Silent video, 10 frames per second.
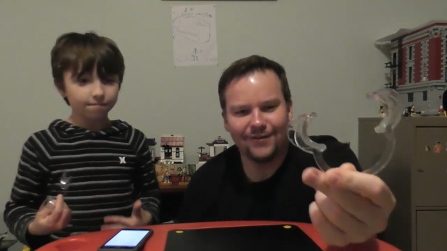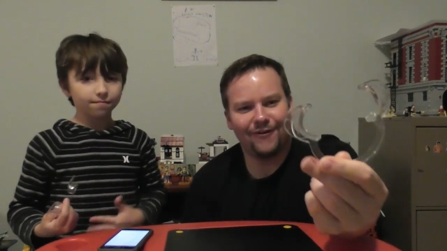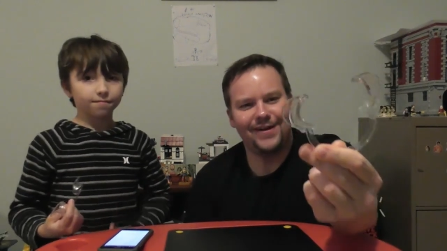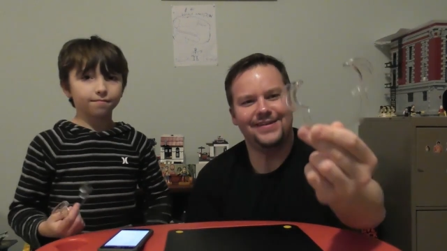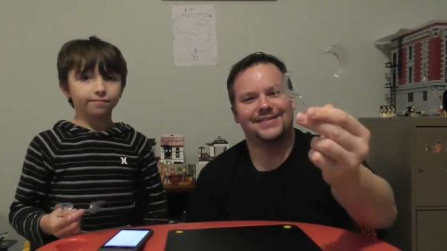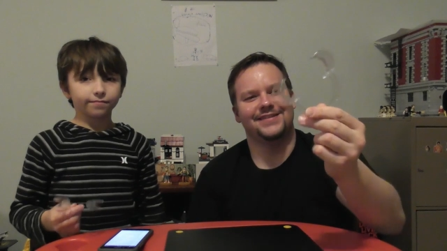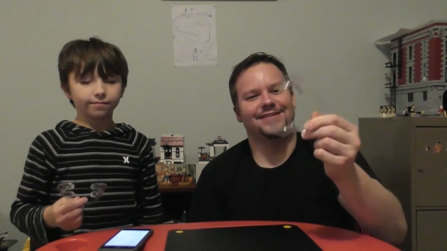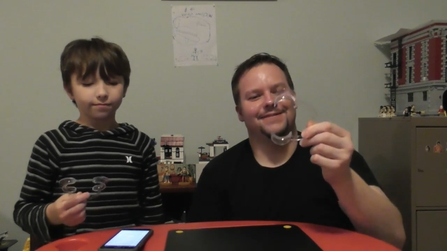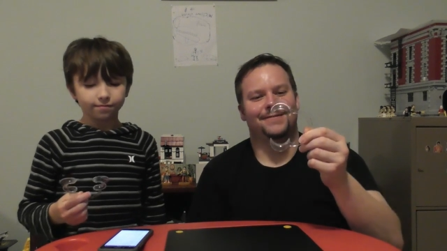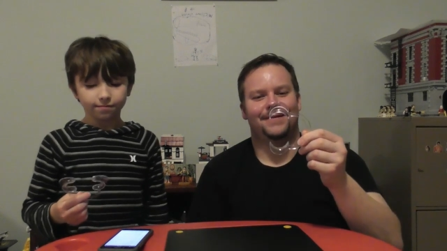Speaker 1: Crazy.
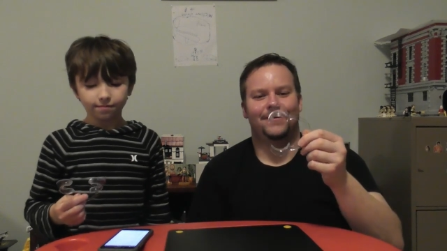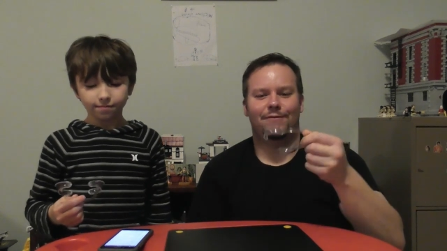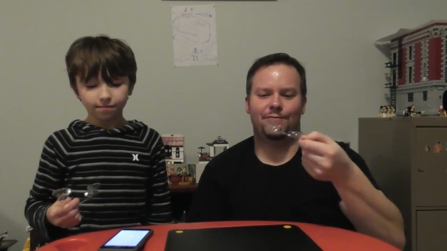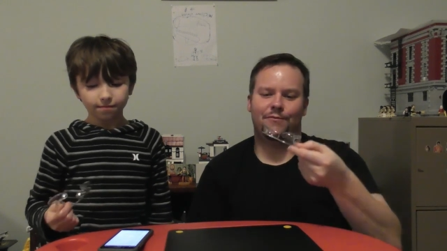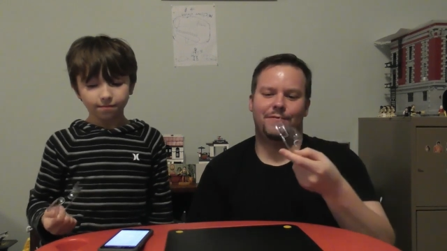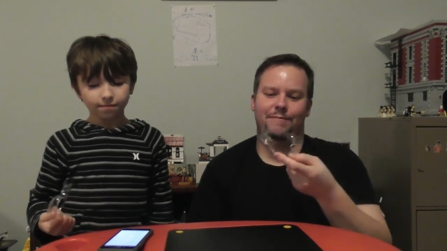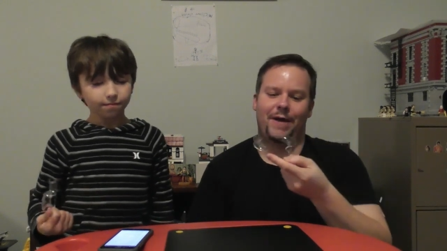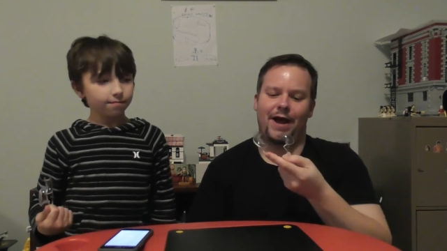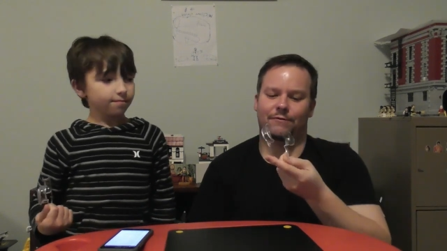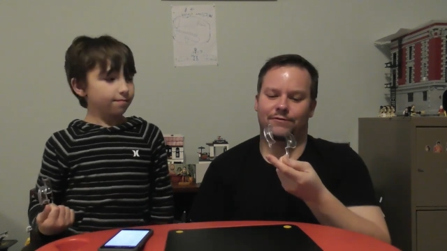me put them in
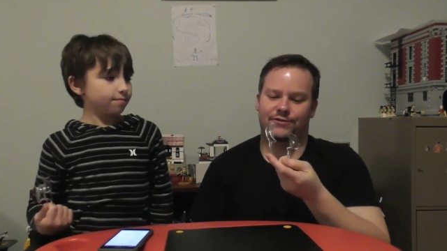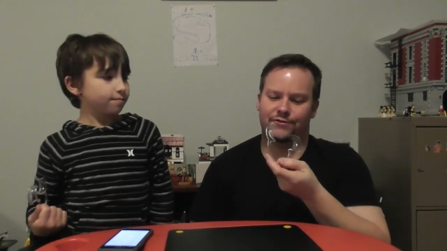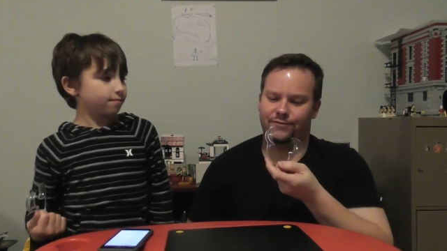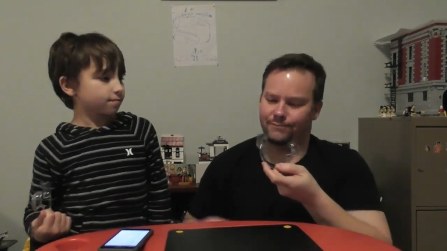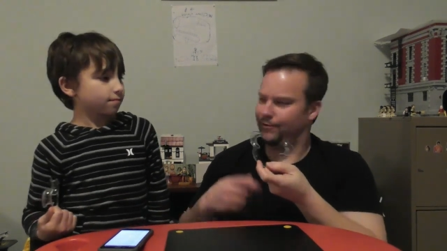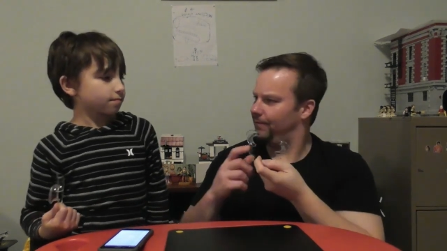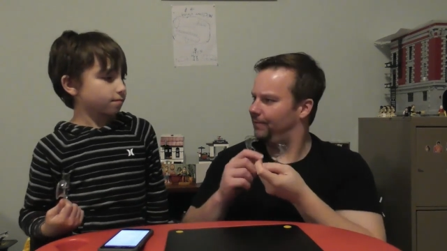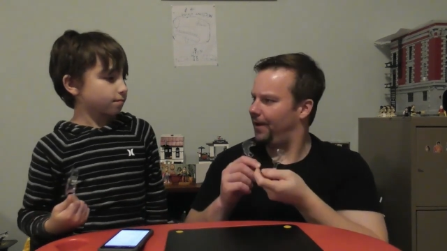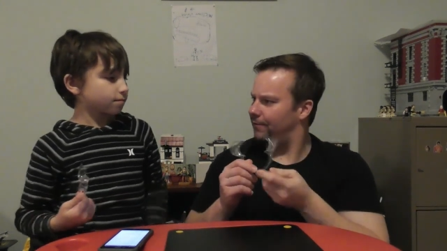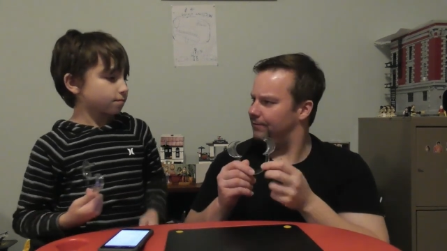backwards. Can you even put them in
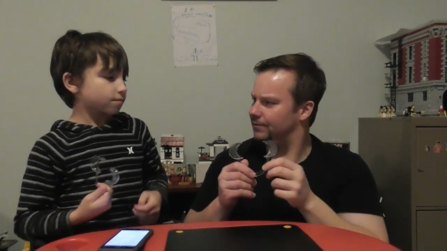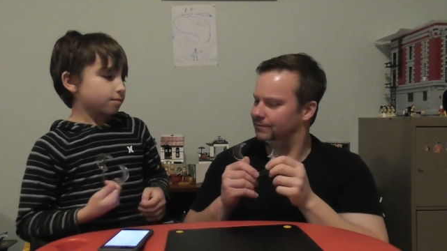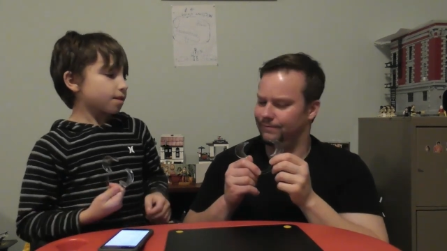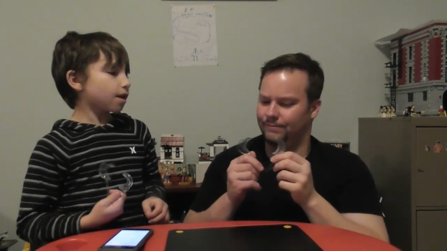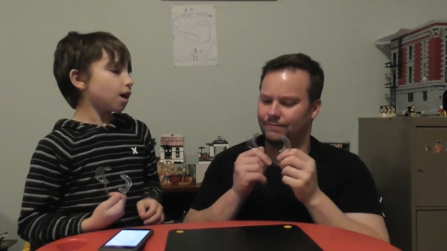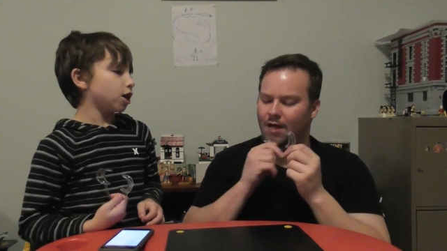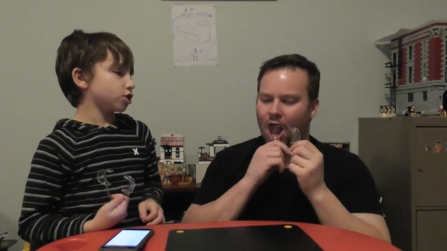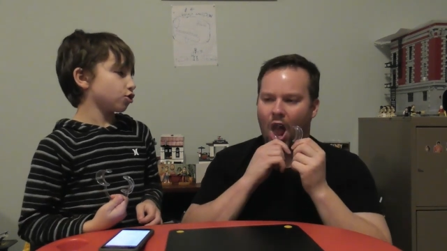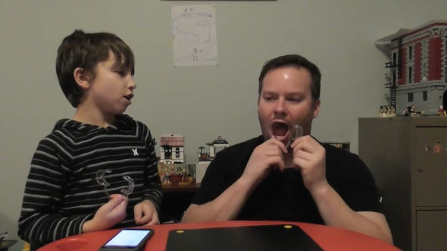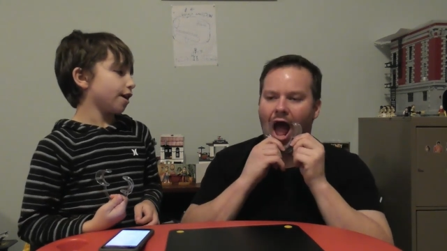backwards?
Speaker 2: I
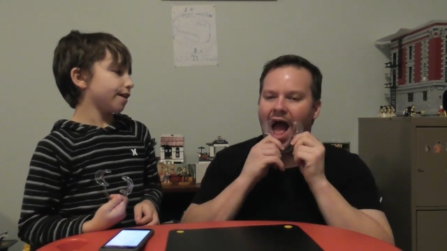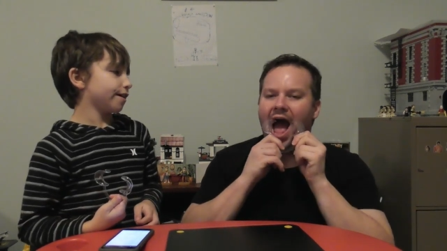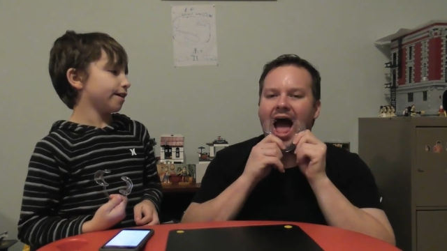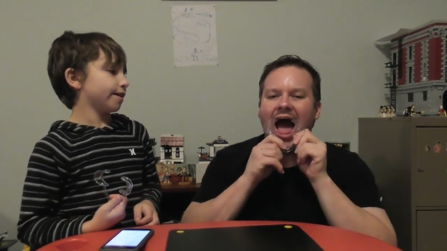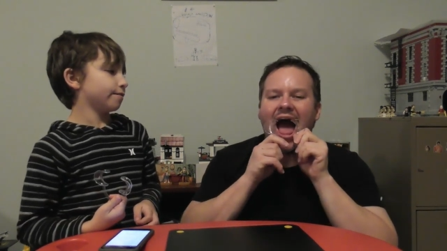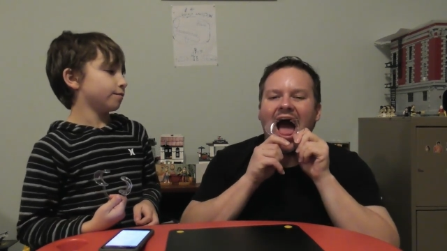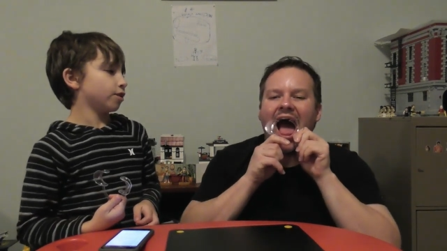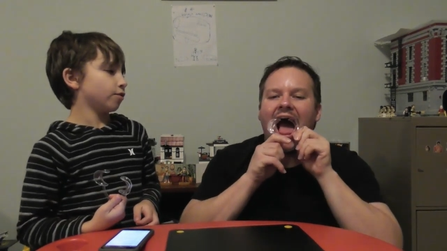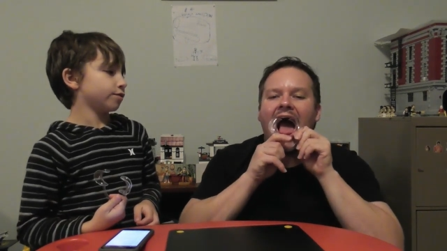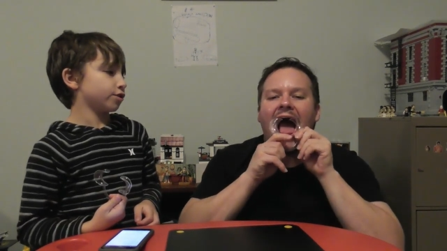tried, and
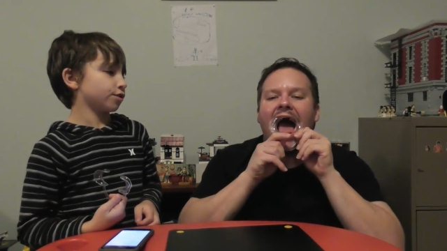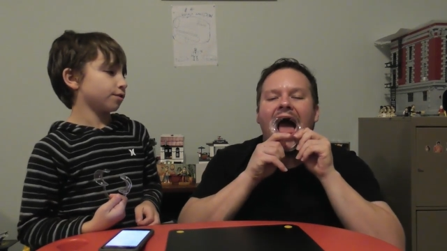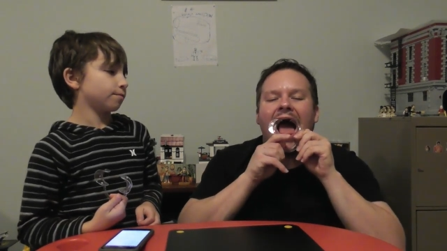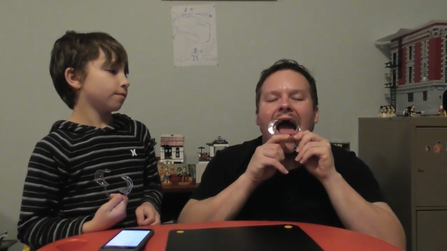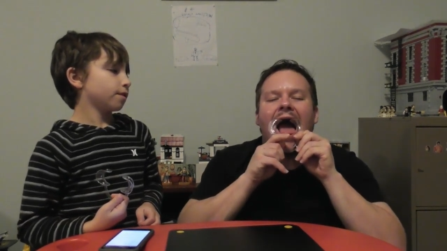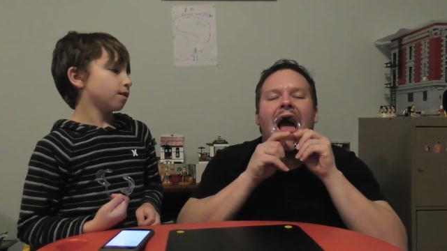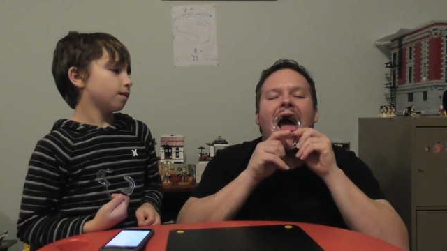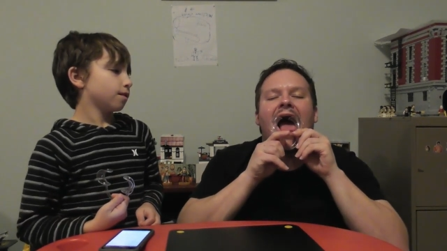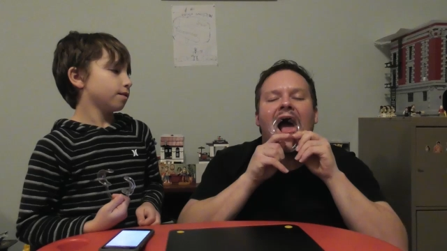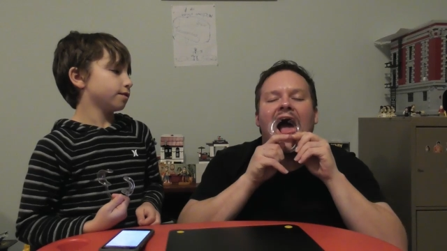no, it just
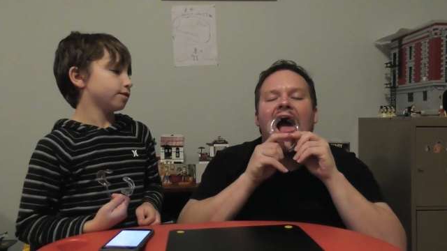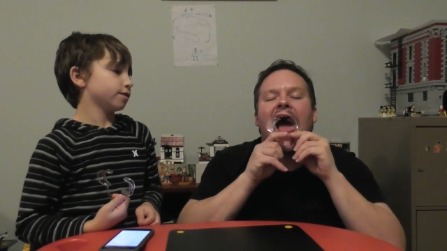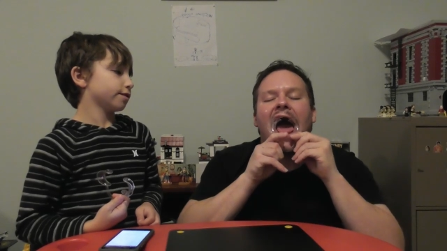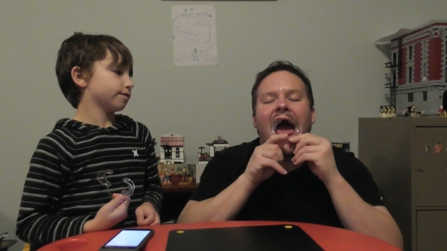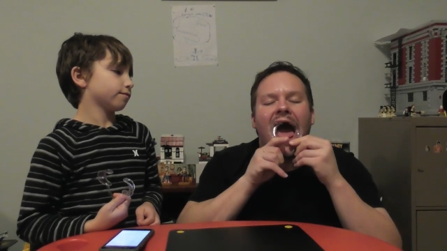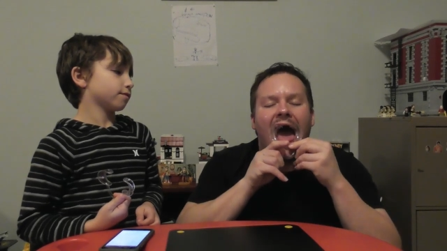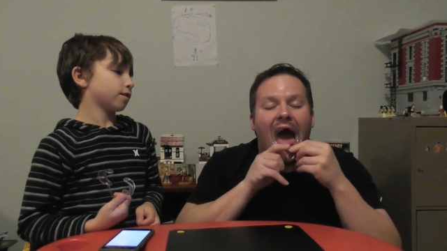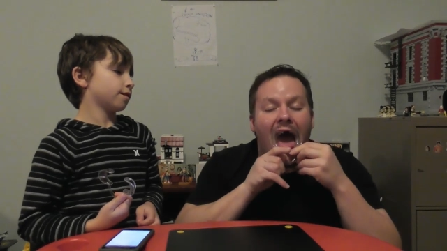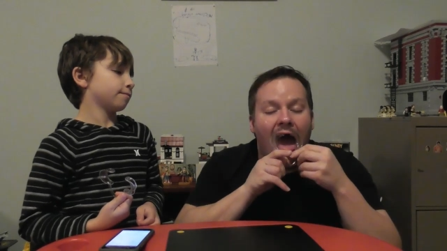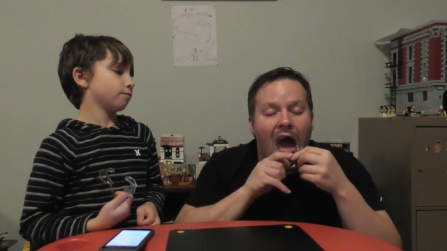it just
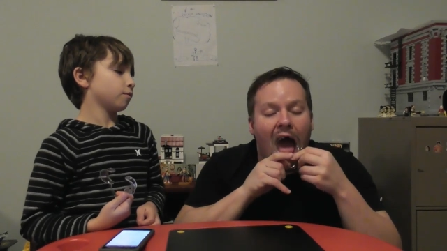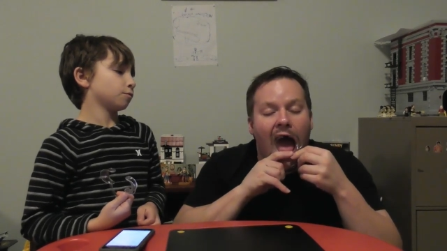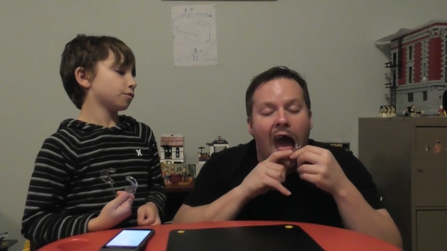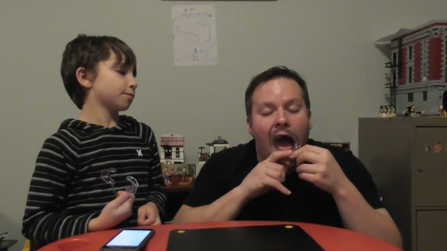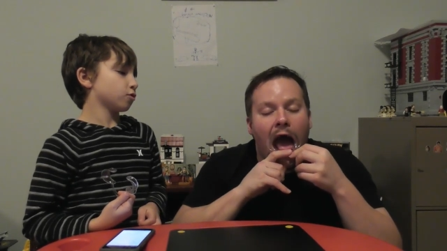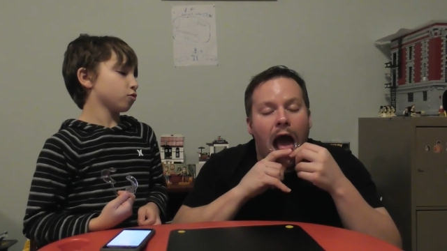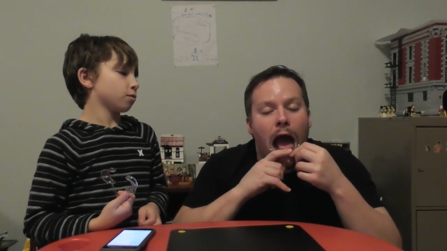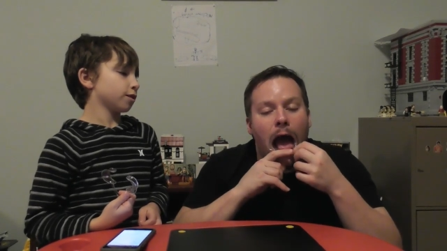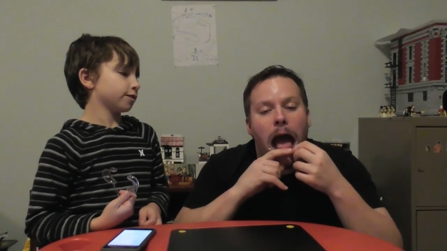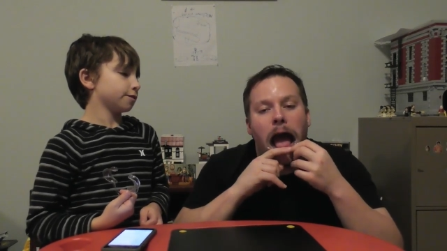kind of almost broke
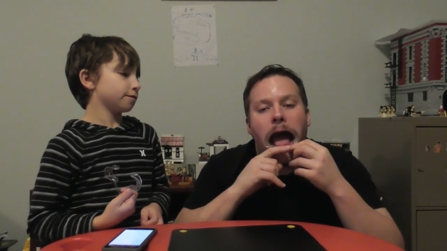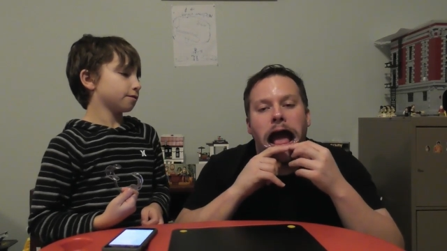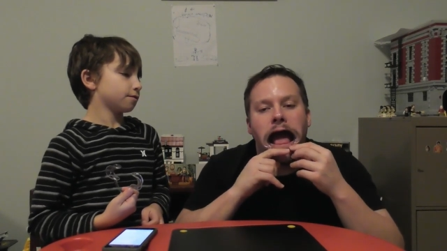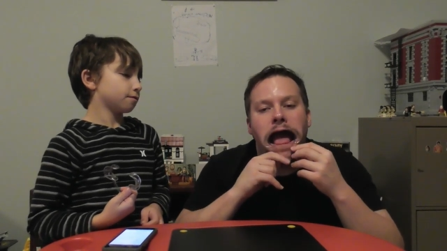my teeth.